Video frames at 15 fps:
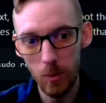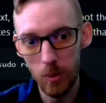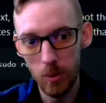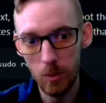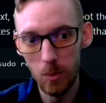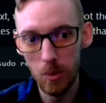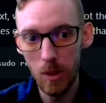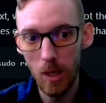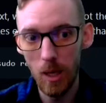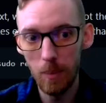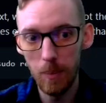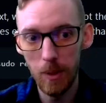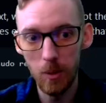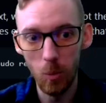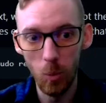We'll
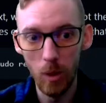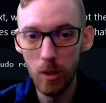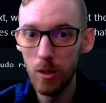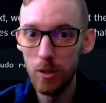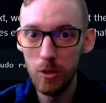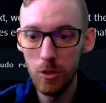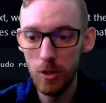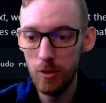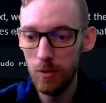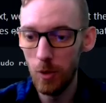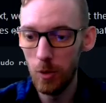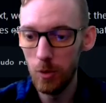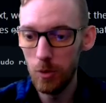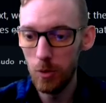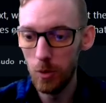copy where is
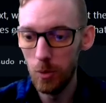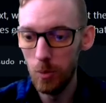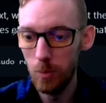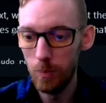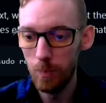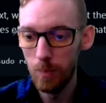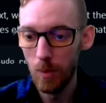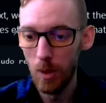GPHOTO 2.